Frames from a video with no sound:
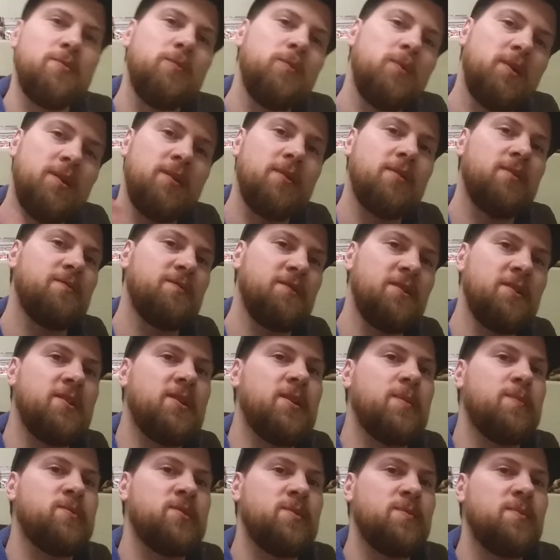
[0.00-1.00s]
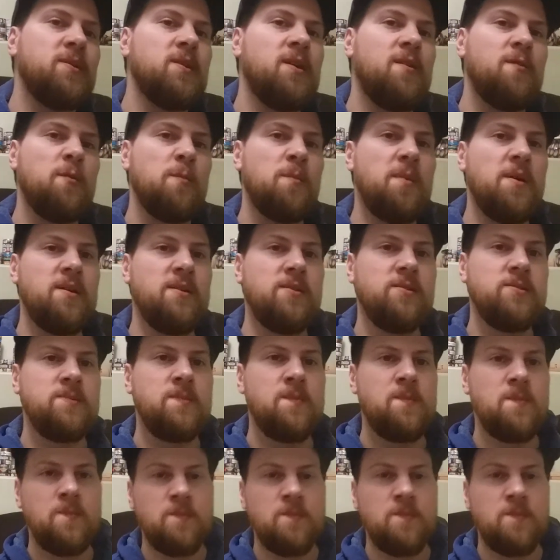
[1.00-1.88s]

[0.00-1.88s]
One, her feet kept slipping off the pedal.